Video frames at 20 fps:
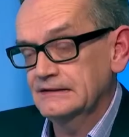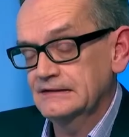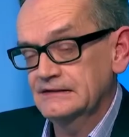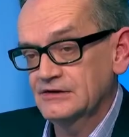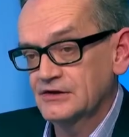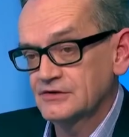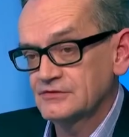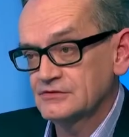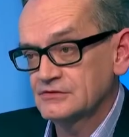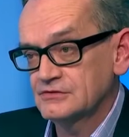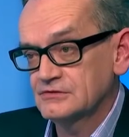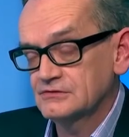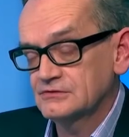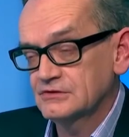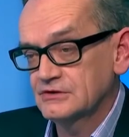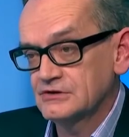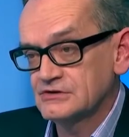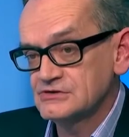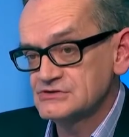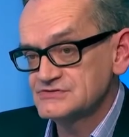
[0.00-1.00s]
Another
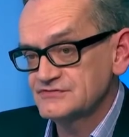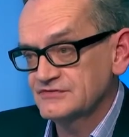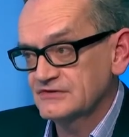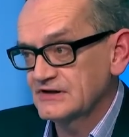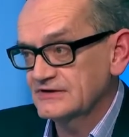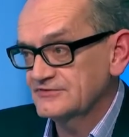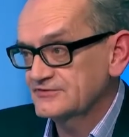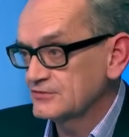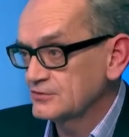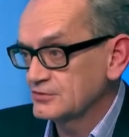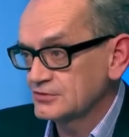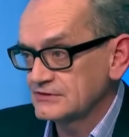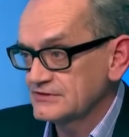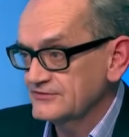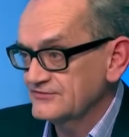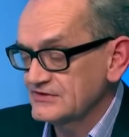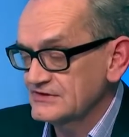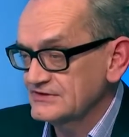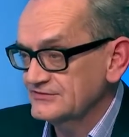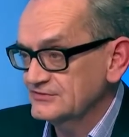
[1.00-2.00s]
large financial
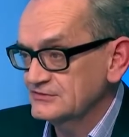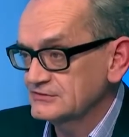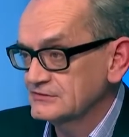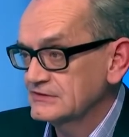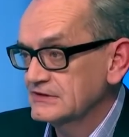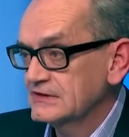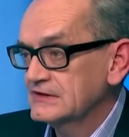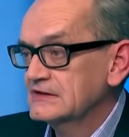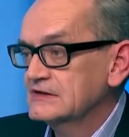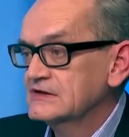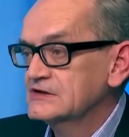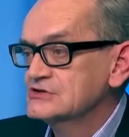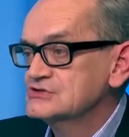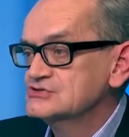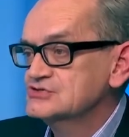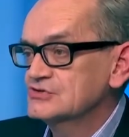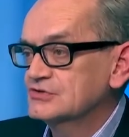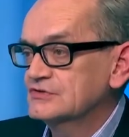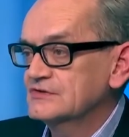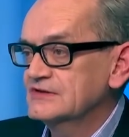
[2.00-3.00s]
organization
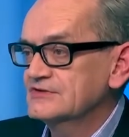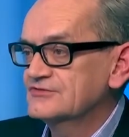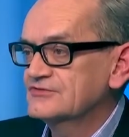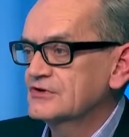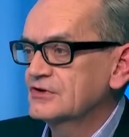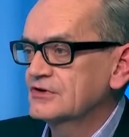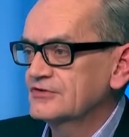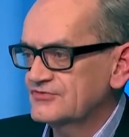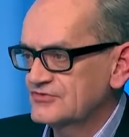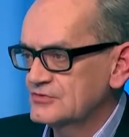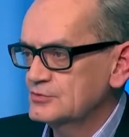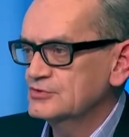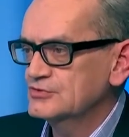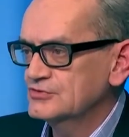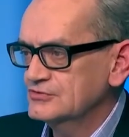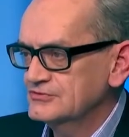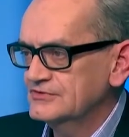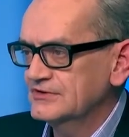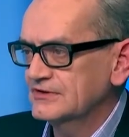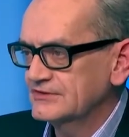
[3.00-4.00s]
took these customer
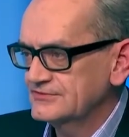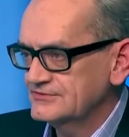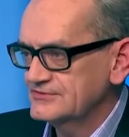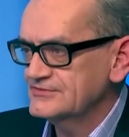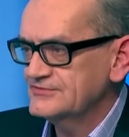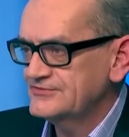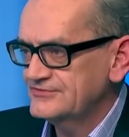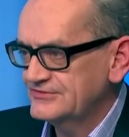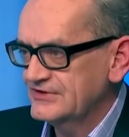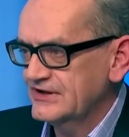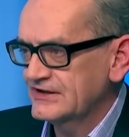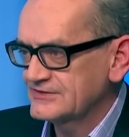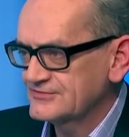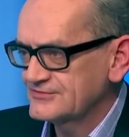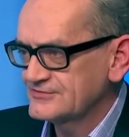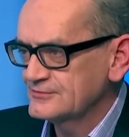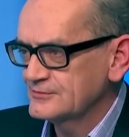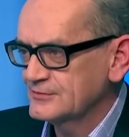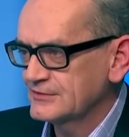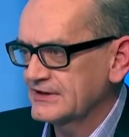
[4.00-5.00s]
due diligence
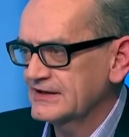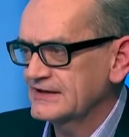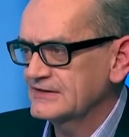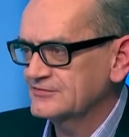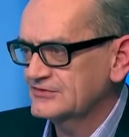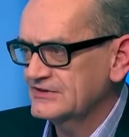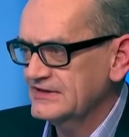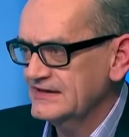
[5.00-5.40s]
checks, the kind of